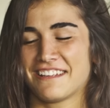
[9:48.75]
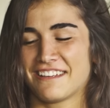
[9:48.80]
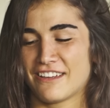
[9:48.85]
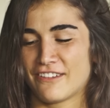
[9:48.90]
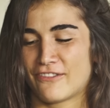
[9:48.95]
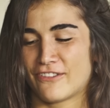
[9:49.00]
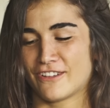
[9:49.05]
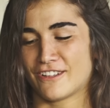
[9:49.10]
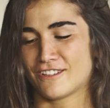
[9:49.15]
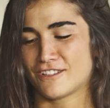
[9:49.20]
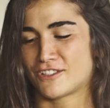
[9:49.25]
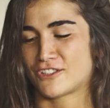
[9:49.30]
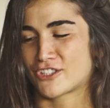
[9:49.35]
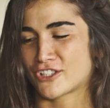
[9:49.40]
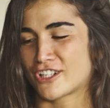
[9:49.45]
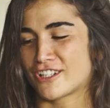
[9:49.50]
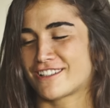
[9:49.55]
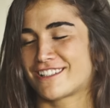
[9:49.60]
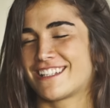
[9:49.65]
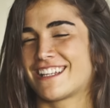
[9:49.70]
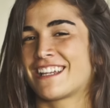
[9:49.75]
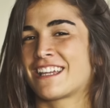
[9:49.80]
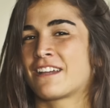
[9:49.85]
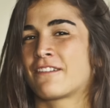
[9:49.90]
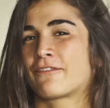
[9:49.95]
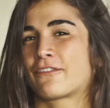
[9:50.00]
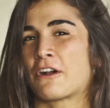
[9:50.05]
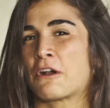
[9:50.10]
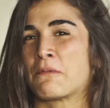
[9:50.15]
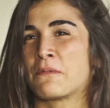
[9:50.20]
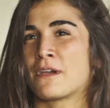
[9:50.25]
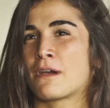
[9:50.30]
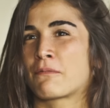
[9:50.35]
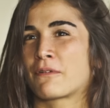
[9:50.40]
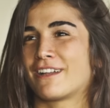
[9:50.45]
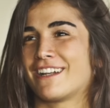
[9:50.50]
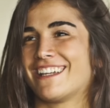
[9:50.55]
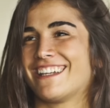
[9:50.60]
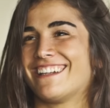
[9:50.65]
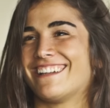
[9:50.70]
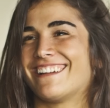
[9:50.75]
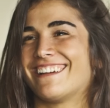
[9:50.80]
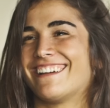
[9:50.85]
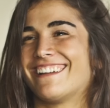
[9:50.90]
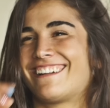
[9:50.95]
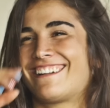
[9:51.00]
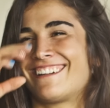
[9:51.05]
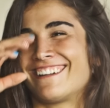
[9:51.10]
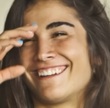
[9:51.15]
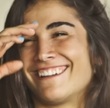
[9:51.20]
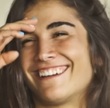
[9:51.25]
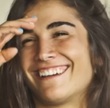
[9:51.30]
If dessert's sitting in front of me, I'm gonna eat it.